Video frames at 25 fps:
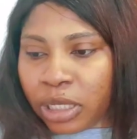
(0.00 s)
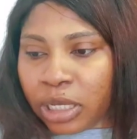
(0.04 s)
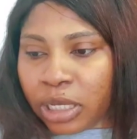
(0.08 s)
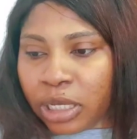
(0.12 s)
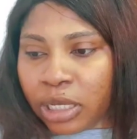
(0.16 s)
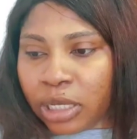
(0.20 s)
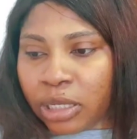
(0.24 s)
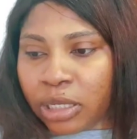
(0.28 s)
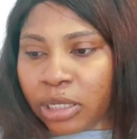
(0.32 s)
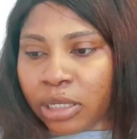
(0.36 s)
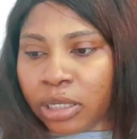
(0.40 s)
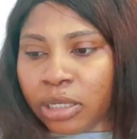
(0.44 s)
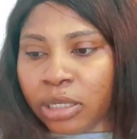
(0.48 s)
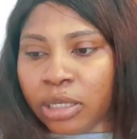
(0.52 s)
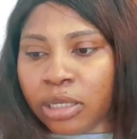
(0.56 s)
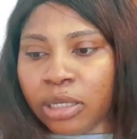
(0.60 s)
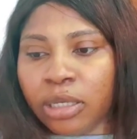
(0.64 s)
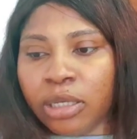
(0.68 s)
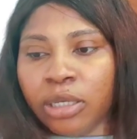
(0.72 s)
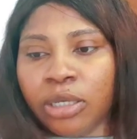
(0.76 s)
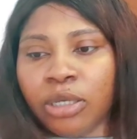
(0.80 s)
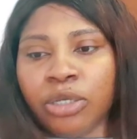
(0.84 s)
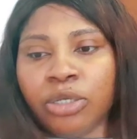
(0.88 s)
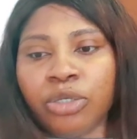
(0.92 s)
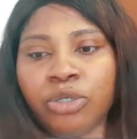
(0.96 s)
Yeah,
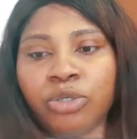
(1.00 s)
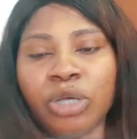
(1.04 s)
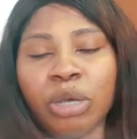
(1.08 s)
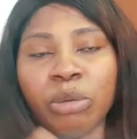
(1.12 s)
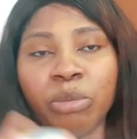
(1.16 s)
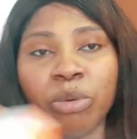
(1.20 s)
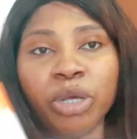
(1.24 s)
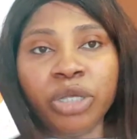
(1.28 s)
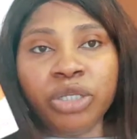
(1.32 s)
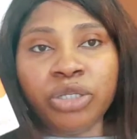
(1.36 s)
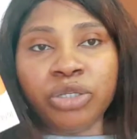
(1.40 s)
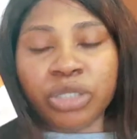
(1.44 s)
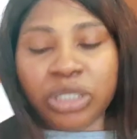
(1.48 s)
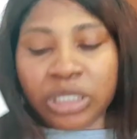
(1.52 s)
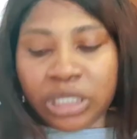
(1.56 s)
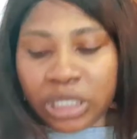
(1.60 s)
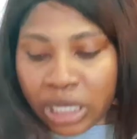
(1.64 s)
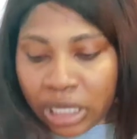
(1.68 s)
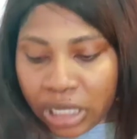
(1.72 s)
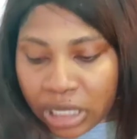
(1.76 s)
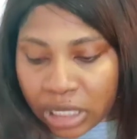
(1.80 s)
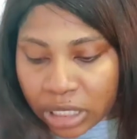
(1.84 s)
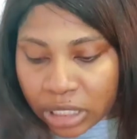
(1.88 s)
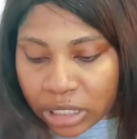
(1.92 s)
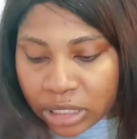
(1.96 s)
so I'm going to
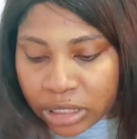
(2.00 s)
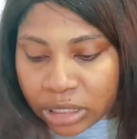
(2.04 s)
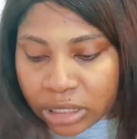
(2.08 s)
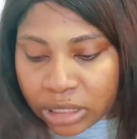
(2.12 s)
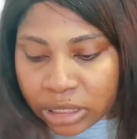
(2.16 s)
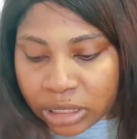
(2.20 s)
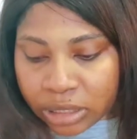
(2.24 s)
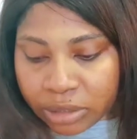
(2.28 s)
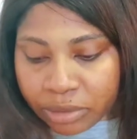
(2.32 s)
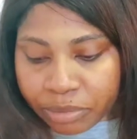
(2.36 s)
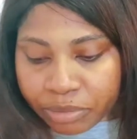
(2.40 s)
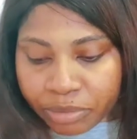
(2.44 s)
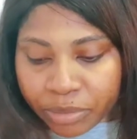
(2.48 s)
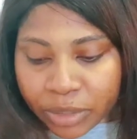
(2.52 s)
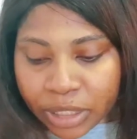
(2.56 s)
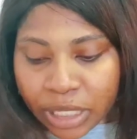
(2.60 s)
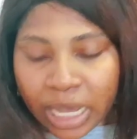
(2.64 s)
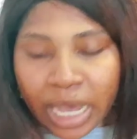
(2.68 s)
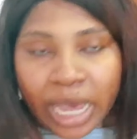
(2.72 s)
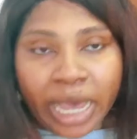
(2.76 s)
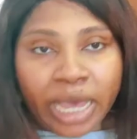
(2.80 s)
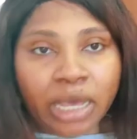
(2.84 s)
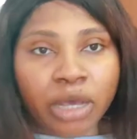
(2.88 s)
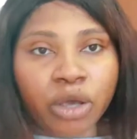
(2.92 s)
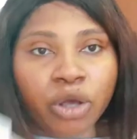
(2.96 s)
take it.
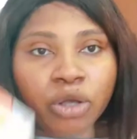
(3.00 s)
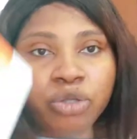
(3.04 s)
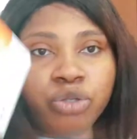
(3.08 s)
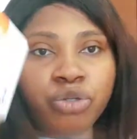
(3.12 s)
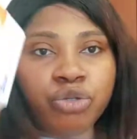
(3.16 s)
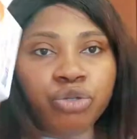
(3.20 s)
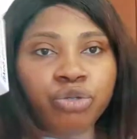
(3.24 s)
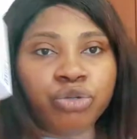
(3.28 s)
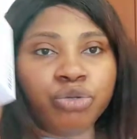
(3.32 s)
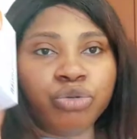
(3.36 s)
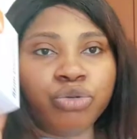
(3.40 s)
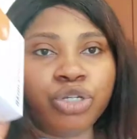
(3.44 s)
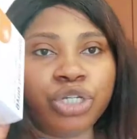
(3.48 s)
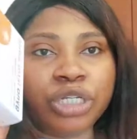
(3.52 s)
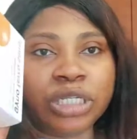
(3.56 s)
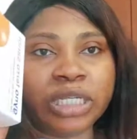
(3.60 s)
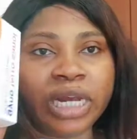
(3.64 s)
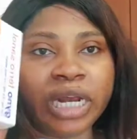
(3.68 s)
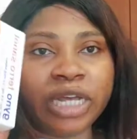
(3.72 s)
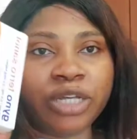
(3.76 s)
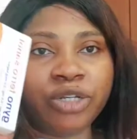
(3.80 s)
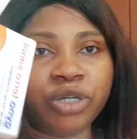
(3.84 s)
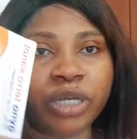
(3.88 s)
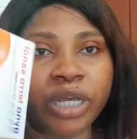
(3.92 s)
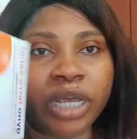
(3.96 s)
I got two. She
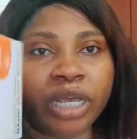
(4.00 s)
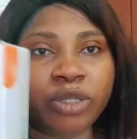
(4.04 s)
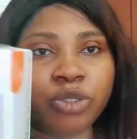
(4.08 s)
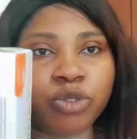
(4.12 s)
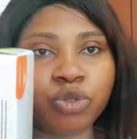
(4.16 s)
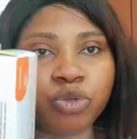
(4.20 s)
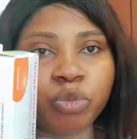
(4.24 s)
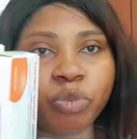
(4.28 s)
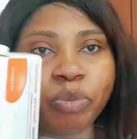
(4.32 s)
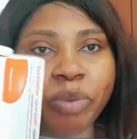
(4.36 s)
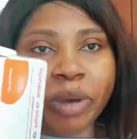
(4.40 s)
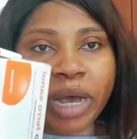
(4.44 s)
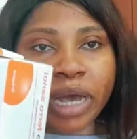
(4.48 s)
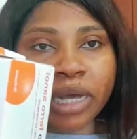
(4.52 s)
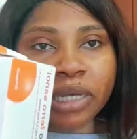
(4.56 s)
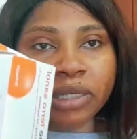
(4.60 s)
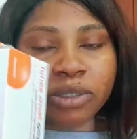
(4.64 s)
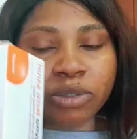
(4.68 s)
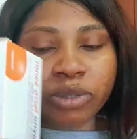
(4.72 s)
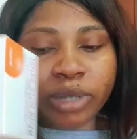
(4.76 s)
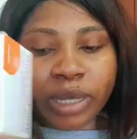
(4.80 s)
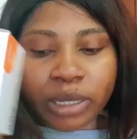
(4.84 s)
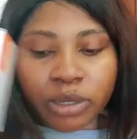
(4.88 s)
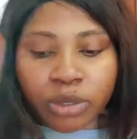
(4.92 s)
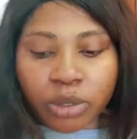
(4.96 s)
said I should get two
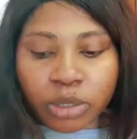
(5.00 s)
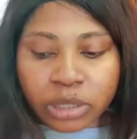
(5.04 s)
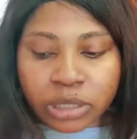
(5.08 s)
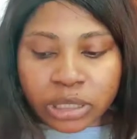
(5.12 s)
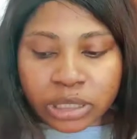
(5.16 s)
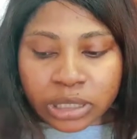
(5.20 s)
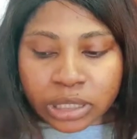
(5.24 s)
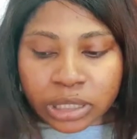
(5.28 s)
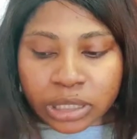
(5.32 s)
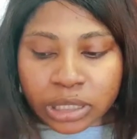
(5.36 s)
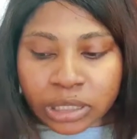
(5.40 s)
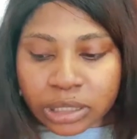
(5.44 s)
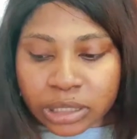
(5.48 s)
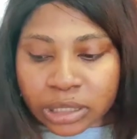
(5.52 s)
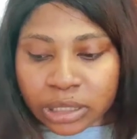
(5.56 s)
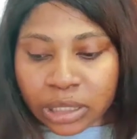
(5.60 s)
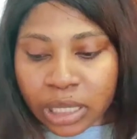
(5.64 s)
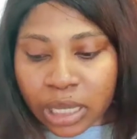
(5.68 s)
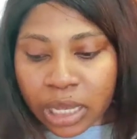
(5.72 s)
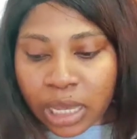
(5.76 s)
packs, so I got it.